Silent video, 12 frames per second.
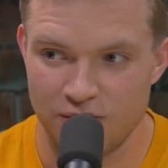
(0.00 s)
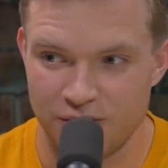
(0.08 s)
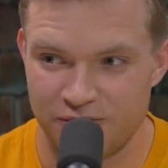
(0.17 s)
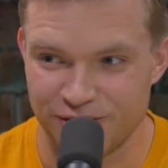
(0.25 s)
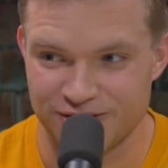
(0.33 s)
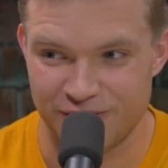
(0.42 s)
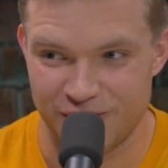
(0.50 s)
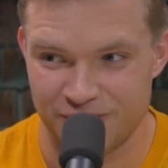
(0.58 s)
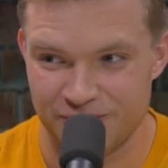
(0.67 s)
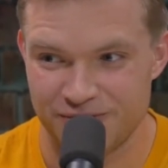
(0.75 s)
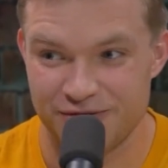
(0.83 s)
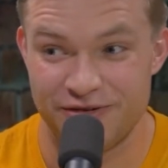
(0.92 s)
Well, first of all,
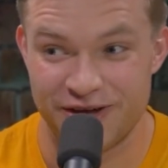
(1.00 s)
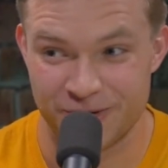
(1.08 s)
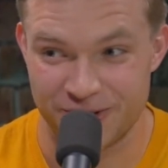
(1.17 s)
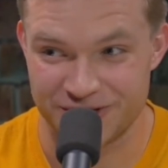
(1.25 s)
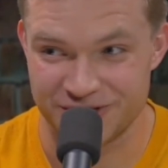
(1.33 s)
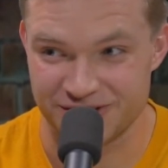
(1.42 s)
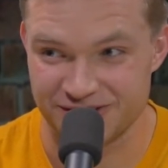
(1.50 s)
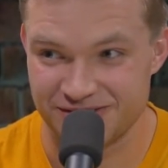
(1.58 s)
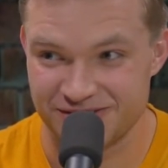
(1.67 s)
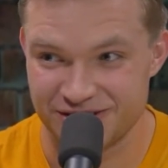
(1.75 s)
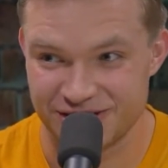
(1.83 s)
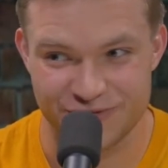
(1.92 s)
veneration,
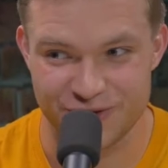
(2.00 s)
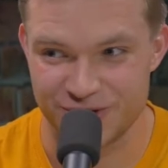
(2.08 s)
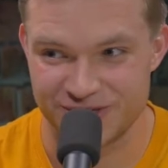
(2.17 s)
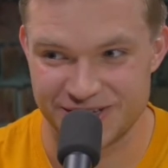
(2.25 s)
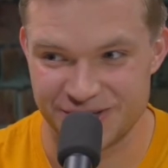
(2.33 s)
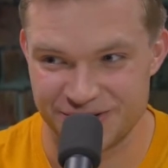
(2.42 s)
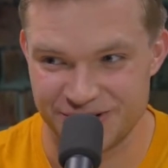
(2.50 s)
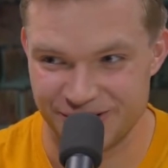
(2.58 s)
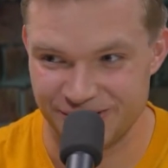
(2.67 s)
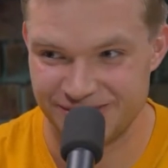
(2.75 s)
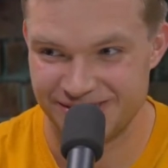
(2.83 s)
just for those that don't know.